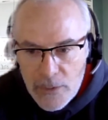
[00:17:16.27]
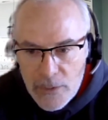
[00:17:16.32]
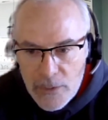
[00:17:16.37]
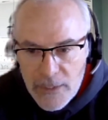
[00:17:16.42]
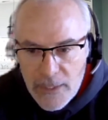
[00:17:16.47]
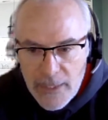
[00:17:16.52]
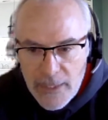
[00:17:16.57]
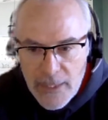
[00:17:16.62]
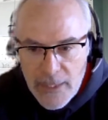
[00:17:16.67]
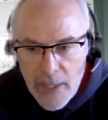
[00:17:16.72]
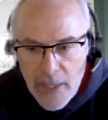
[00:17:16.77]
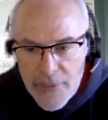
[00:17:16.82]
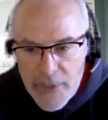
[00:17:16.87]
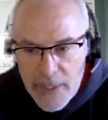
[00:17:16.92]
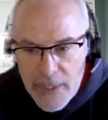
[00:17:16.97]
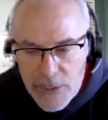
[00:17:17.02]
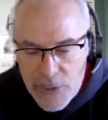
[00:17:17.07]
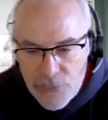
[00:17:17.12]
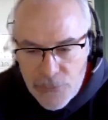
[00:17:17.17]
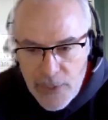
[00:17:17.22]
To the other
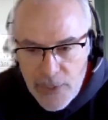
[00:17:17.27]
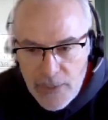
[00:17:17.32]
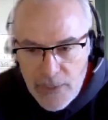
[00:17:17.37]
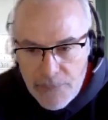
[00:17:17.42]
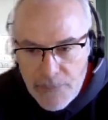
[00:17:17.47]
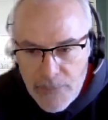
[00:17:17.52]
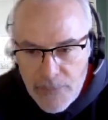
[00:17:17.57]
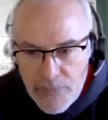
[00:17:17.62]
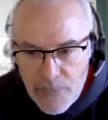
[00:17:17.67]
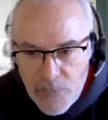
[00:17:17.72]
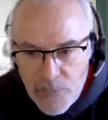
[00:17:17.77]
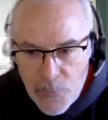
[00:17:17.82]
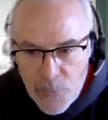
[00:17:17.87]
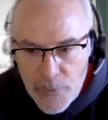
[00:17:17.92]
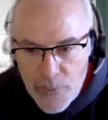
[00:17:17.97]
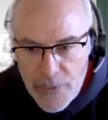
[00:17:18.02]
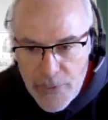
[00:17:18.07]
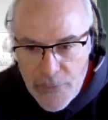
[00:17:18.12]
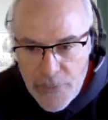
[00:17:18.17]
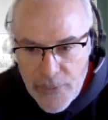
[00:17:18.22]
extreme
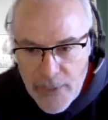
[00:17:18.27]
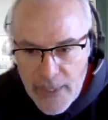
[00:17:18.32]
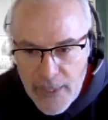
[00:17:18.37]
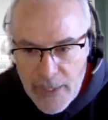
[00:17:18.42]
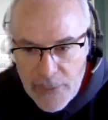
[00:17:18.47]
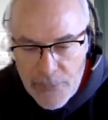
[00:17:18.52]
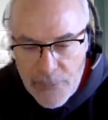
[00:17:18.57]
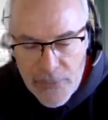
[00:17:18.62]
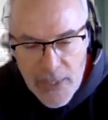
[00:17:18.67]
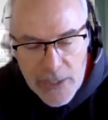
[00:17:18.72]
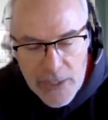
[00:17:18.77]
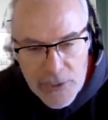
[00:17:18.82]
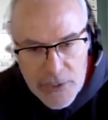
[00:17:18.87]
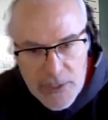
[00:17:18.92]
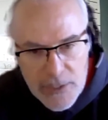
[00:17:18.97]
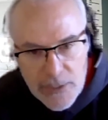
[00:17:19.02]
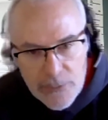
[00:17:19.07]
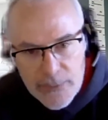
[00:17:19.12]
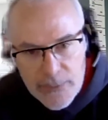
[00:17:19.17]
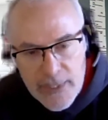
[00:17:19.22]
with Azure
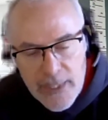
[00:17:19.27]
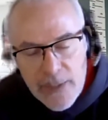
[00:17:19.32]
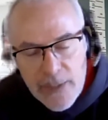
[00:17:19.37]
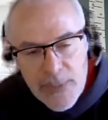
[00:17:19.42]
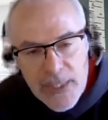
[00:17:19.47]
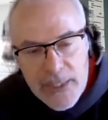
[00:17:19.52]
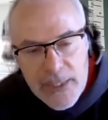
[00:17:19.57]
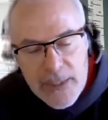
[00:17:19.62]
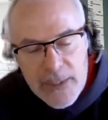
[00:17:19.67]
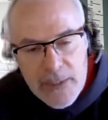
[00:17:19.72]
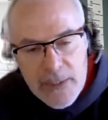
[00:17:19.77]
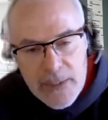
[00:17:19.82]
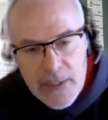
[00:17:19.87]
SQL Database,